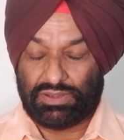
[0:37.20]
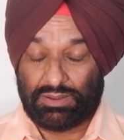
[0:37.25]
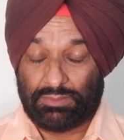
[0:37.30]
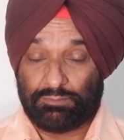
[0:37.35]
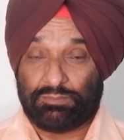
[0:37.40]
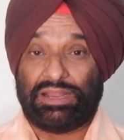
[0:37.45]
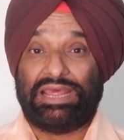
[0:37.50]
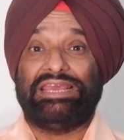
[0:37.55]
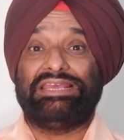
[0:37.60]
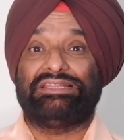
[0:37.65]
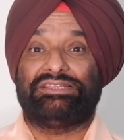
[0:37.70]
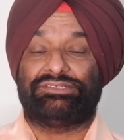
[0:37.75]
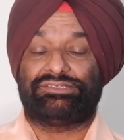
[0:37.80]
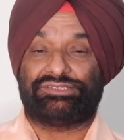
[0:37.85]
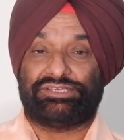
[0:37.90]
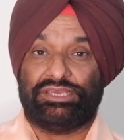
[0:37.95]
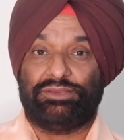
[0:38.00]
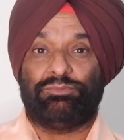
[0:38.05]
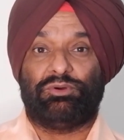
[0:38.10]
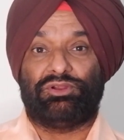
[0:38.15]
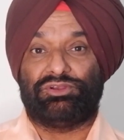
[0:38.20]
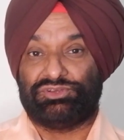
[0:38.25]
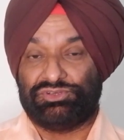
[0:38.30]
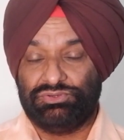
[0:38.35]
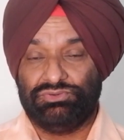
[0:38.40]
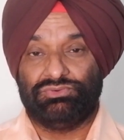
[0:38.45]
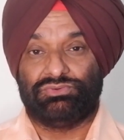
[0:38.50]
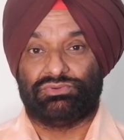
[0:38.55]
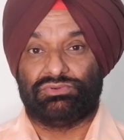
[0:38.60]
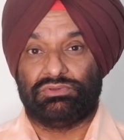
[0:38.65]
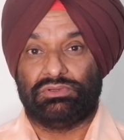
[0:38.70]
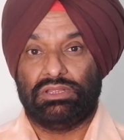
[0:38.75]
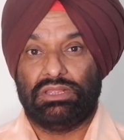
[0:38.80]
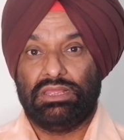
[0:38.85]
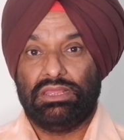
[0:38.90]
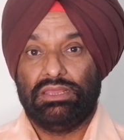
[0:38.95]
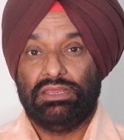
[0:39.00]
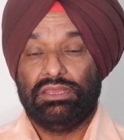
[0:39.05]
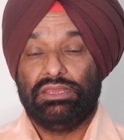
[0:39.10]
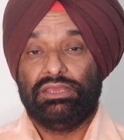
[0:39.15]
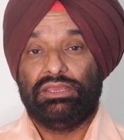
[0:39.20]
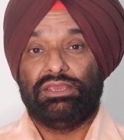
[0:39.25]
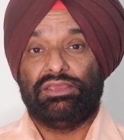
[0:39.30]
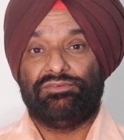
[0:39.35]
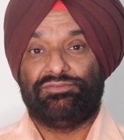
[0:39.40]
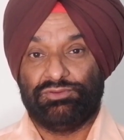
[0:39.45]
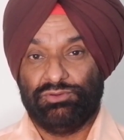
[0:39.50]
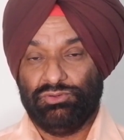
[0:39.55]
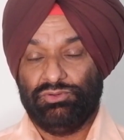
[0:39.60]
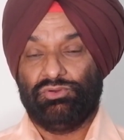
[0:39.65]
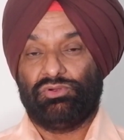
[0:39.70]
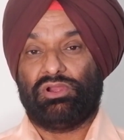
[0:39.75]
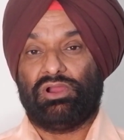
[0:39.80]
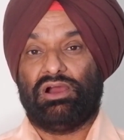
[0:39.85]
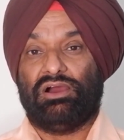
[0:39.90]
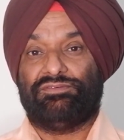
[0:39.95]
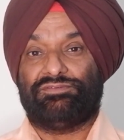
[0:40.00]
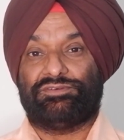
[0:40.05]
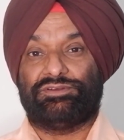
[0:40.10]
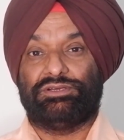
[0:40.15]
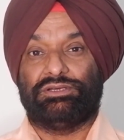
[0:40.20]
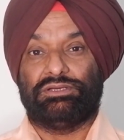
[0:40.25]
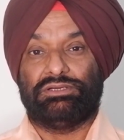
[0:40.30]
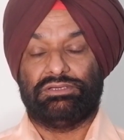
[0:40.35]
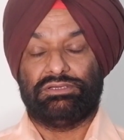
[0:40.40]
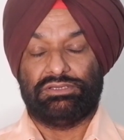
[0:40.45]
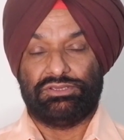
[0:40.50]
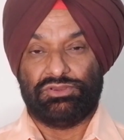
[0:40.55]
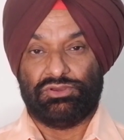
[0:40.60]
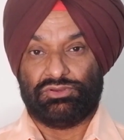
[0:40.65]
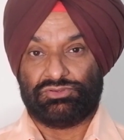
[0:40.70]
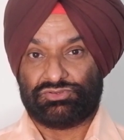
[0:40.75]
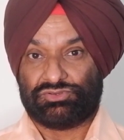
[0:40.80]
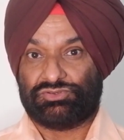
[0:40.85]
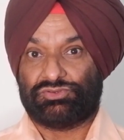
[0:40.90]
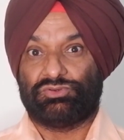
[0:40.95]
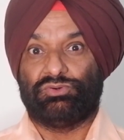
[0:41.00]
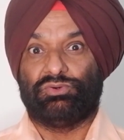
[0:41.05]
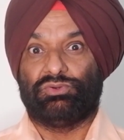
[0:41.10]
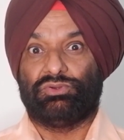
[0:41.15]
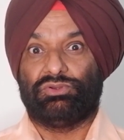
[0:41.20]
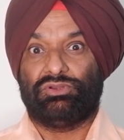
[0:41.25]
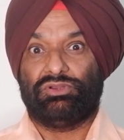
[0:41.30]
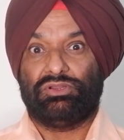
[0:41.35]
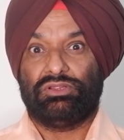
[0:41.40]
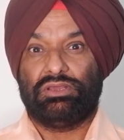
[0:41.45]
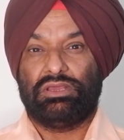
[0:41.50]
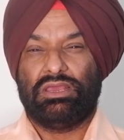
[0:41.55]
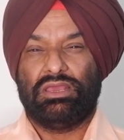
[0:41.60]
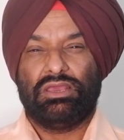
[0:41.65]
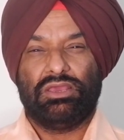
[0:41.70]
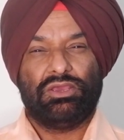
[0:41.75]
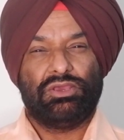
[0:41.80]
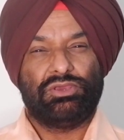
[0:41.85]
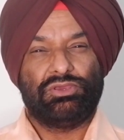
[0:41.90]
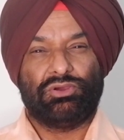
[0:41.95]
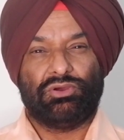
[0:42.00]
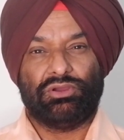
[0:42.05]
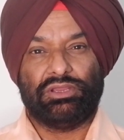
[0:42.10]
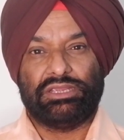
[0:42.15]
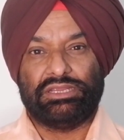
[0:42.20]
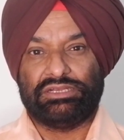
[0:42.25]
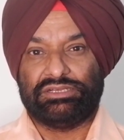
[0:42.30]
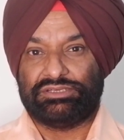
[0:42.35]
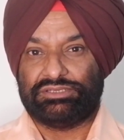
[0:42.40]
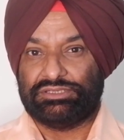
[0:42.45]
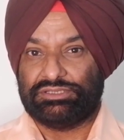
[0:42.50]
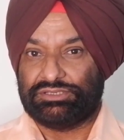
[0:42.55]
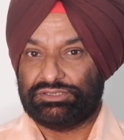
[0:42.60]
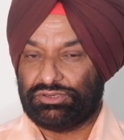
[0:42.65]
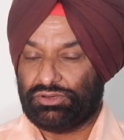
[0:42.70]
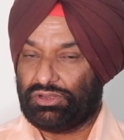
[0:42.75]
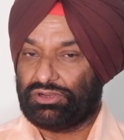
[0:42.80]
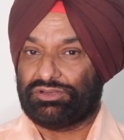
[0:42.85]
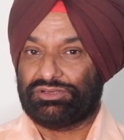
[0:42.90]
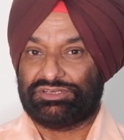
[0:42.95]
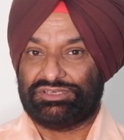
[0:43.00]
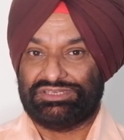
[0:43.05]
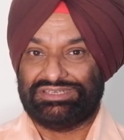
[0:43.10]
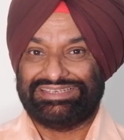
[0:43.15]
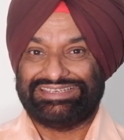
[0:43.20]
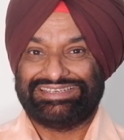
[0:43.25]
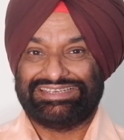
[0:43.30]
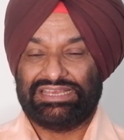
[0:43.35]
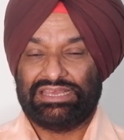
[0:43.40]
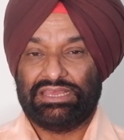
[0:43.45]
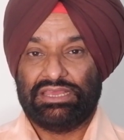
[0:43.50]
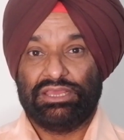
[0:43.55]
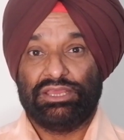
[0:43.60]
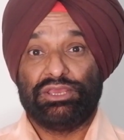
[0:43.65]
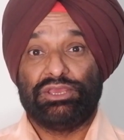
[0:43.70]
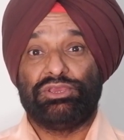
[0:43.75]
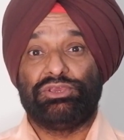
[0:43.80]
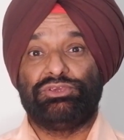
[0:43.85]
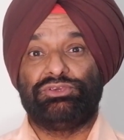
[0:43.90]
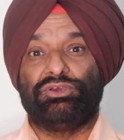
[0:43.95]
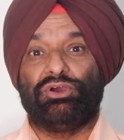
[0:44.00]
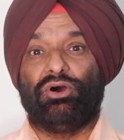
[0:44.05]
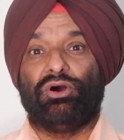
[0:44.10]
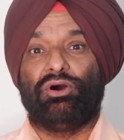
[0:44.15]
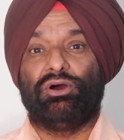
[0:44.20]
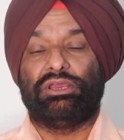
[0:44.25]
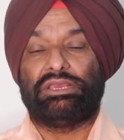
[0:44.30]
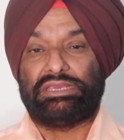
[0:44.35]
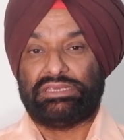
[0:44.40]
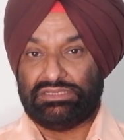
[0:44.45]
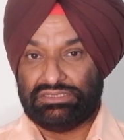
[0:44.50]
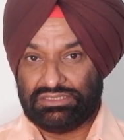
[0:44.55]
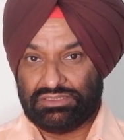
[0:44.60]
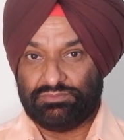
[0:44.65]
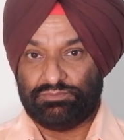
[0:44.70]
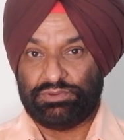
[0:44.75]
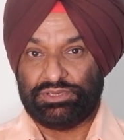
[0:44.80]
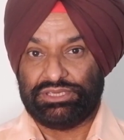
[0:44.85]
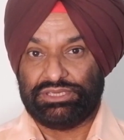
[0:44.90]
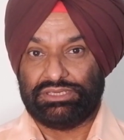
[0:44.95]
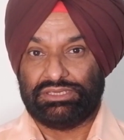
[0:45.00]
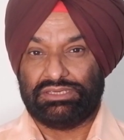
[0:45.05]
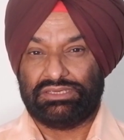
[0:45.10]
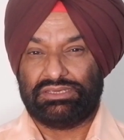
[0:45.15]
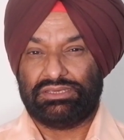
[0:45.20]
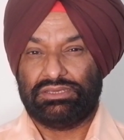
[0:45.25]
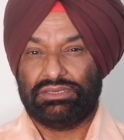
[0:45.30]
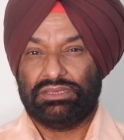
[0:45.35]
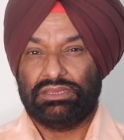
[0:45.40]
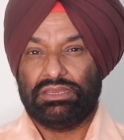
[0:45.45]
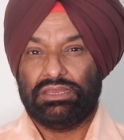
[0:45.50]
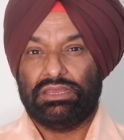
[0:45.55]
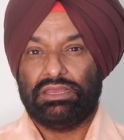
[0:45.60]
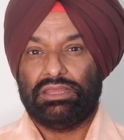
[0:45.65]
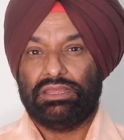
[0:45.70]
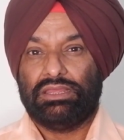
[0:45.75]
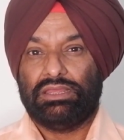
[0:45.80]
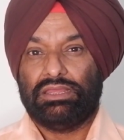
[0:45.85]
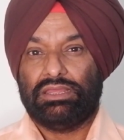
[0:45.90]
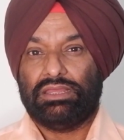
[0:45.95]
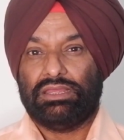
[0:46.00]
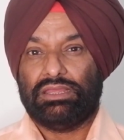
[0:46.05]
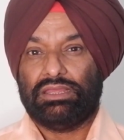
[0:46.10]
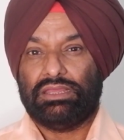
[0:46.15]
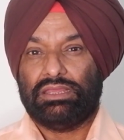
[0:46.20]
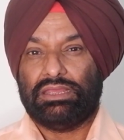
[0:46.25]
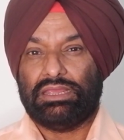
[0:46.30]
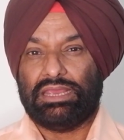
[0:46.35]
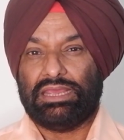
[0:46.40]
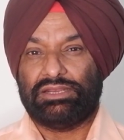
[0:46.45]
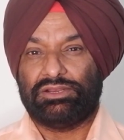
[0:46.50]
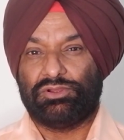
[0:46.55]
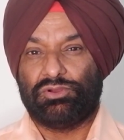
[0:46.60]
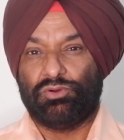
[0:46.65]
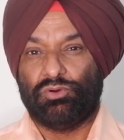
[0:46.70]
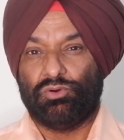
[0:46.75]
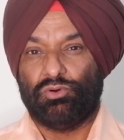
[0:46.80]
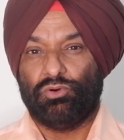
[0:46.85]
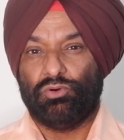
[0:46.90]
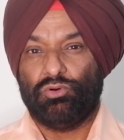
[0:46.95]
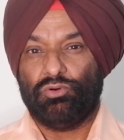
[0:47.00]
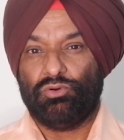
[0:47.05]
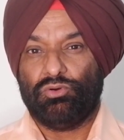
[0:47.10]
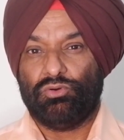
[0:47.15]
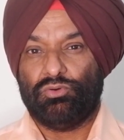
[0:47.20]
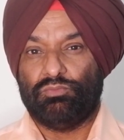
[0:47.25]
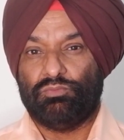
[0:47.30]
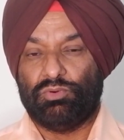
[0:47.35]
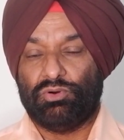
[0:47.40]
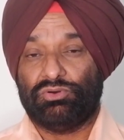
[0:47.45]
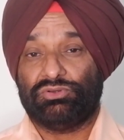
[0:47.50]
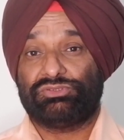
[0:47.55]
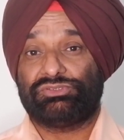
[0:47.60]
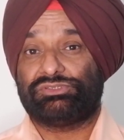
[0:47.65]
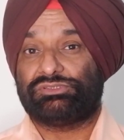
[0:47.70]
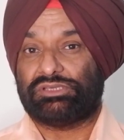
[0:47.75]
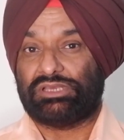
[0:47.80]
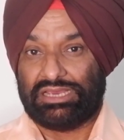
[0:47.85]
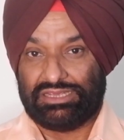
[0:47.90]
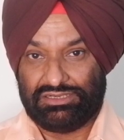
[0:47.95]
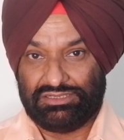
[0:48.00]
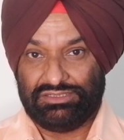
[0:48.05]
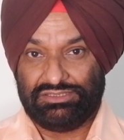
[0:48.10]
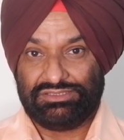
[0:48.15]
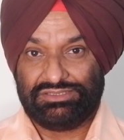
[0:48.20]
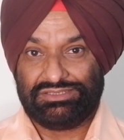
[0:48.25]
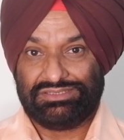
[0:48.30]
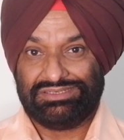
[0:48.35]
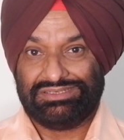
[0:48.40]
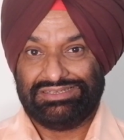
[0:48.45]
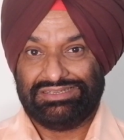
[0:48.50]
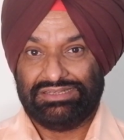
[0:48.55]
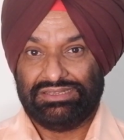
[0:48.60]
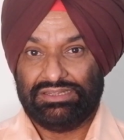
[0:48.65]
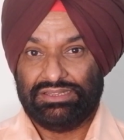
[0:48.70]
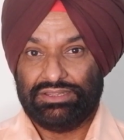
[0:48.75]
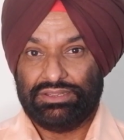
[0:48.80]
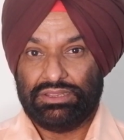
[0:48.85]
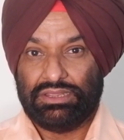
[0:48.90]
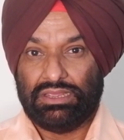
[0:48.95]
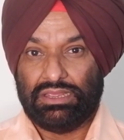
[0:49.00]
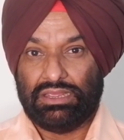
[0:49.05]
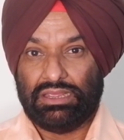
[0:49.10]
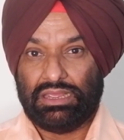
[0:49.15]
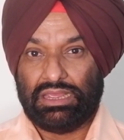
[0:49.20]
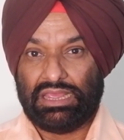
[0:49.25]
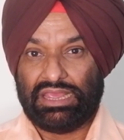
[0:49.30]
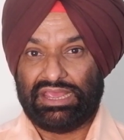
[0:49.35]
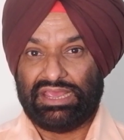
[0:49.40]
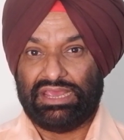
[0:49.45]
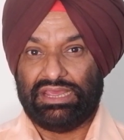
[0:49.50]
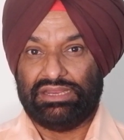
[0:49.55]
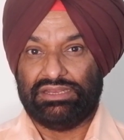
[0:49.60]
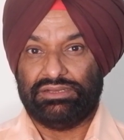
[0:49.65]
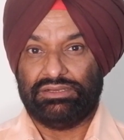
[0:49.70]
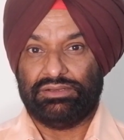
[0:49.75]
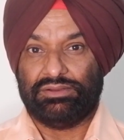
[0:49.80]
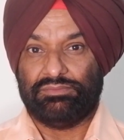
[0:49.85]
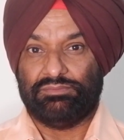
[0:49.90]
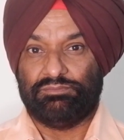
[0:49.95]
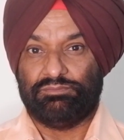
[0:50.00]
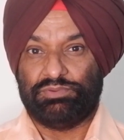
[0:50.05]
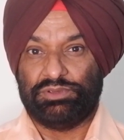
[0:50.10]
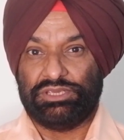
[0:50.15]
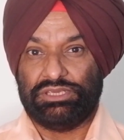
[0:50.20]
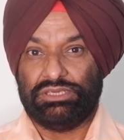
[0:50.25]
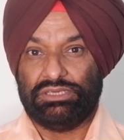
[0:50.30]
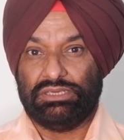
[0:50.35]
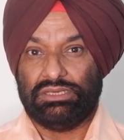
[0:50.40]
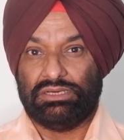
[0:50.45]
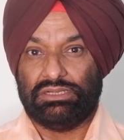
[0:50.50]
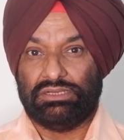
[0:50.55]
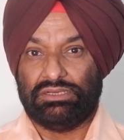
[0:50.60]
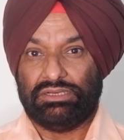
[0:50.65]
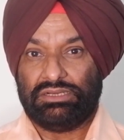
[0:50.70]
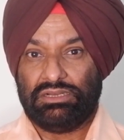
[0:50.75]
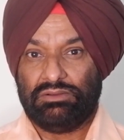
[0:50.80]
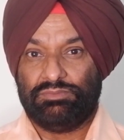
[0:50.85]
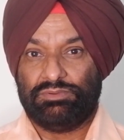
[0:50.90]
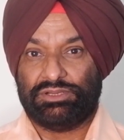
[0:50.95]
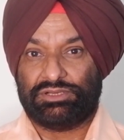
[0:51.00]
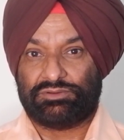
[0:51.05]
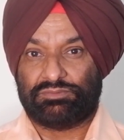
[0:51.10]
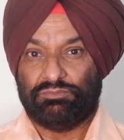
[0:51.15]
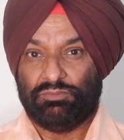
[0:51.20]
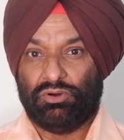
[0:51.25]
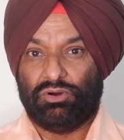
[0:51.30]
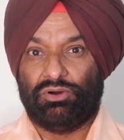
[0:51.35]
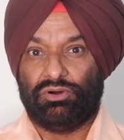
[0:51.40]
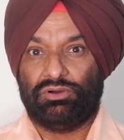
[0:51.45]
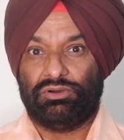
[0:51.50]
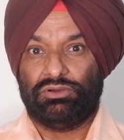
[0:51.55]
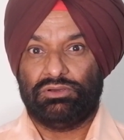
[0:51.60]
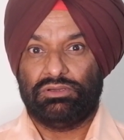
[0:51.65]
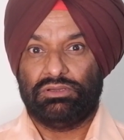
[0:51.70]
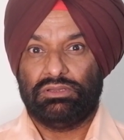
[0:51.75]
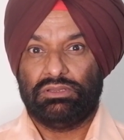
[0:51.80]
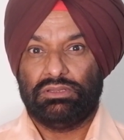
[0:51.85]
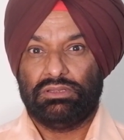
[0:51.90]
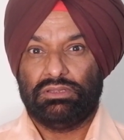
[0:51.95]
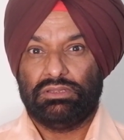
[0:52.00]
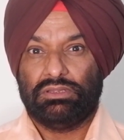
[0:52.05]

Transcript: Applying the same on you, if you look after your soul, your interiority, your inner being, and go more silent and be a little bit more